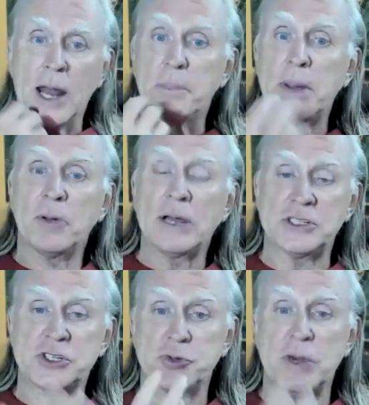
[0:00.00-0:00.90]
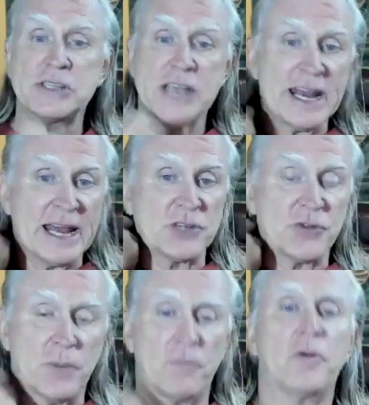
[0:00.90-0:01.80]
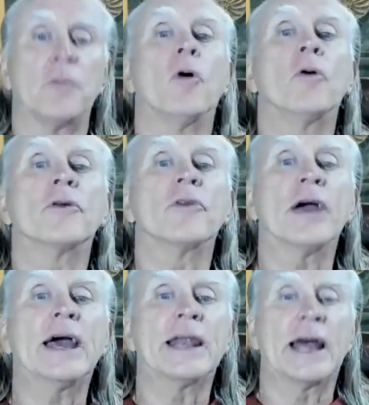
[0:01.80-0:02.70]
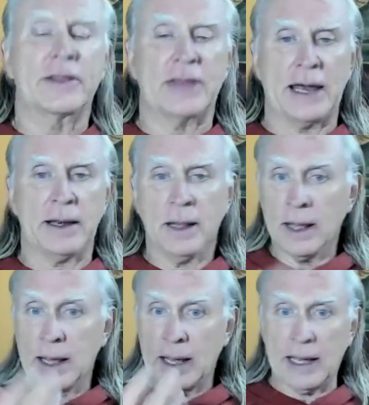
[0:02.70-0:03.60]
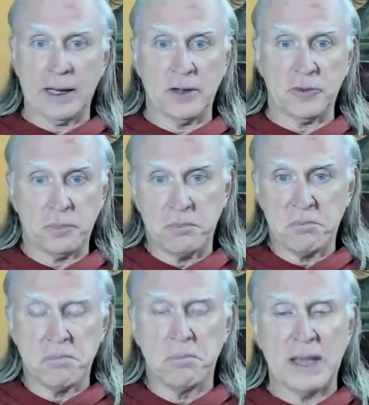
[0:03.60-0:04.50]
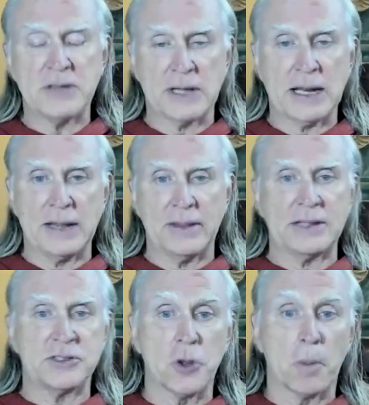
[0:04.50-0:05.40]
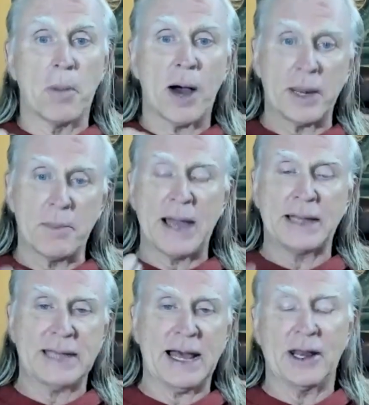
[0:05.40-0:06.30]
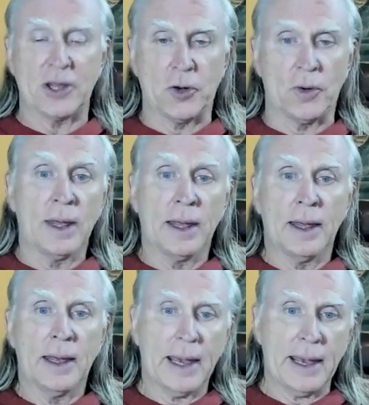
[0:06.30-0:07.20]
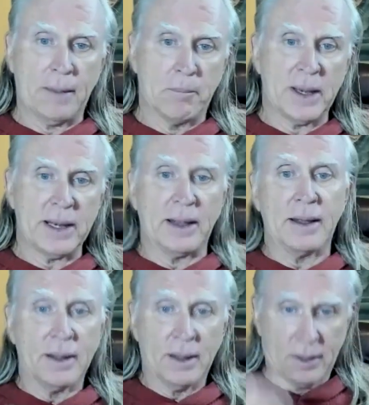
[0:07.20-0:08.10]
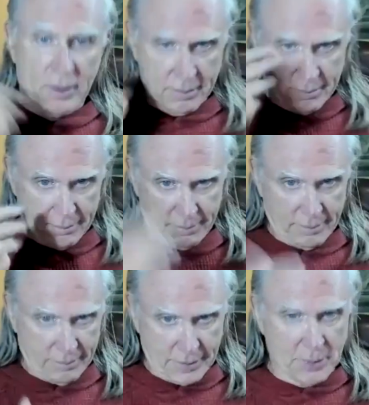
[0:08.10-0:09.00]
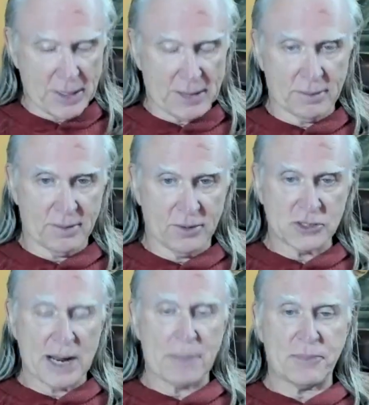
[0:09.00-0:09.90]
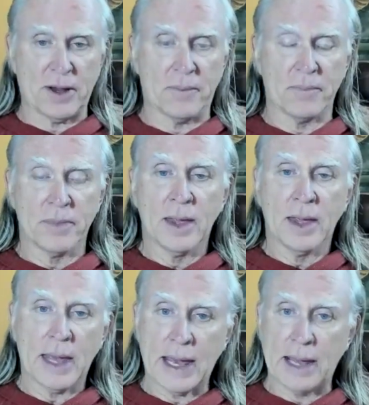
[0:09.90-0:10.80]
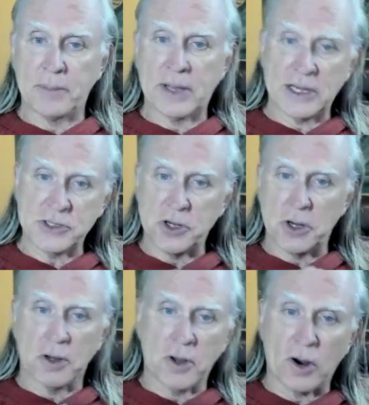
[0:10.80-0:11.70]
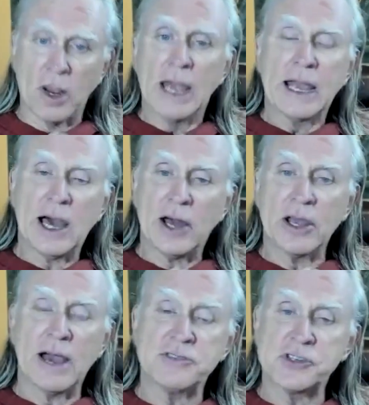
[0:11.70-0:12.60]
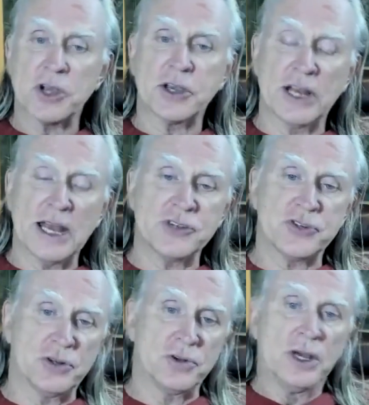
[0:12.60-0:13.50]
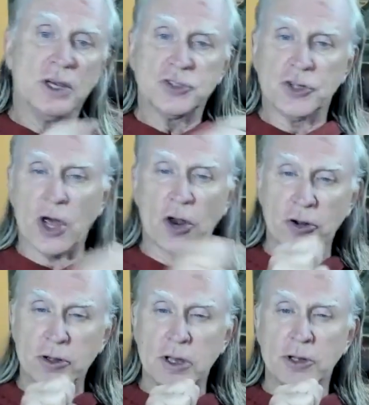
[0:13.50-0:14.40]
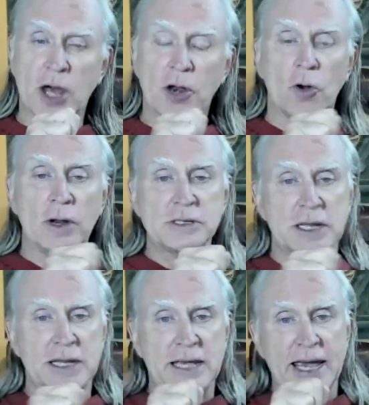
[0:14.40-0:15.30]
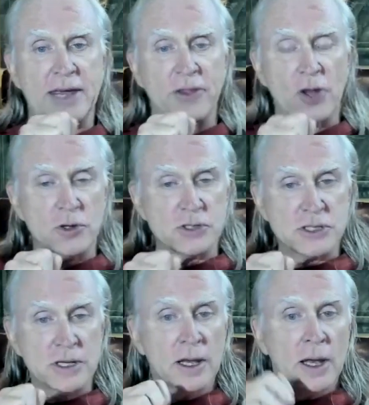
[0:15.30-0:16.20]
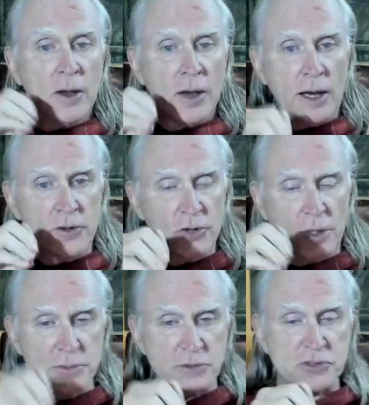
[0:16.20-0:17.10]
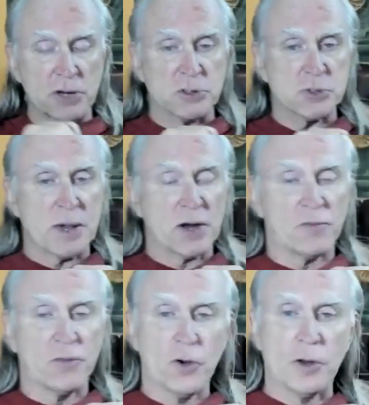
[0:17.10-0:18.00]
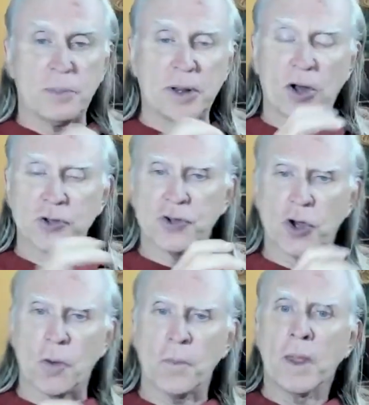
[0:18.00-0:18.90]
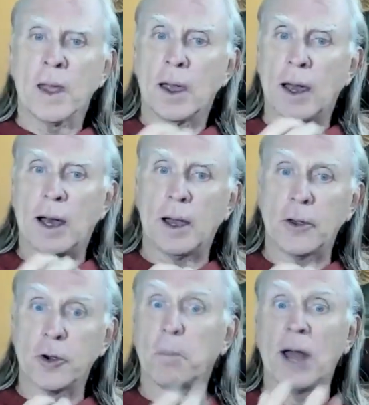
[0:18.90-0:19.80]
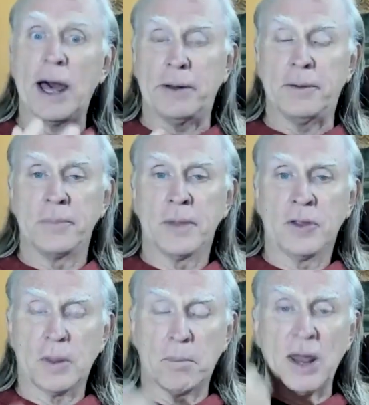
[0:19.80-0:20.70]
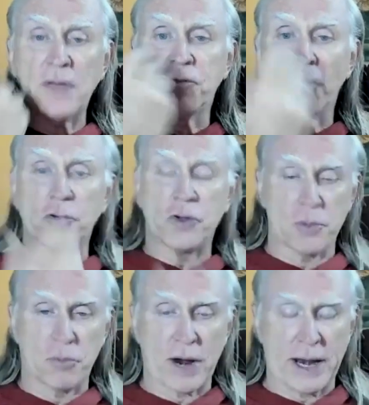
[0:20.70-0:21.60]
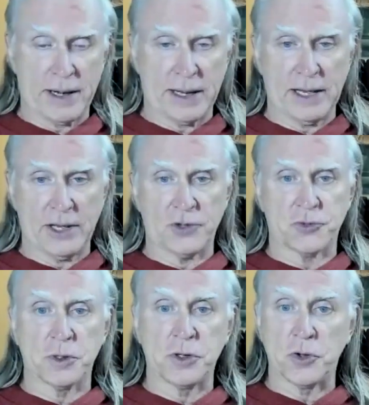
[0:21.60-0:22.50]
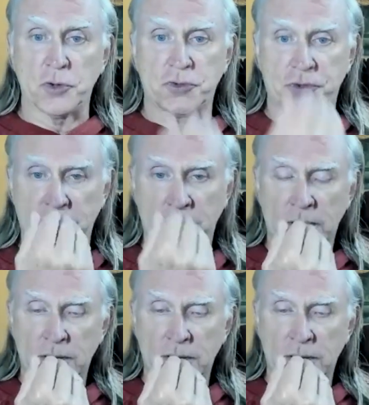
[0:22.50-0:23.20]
a lot of people get stress headaches from from holding their head like that, and it's basically that's your body mind telling you hey, buddy, come on, loosen up there. And because you're you're cutting off circulation. So not only not only is it kinking the hose uh, in terms of cerebral spinal fluid, but also uh, your blood. The blood flow to the brain is reduced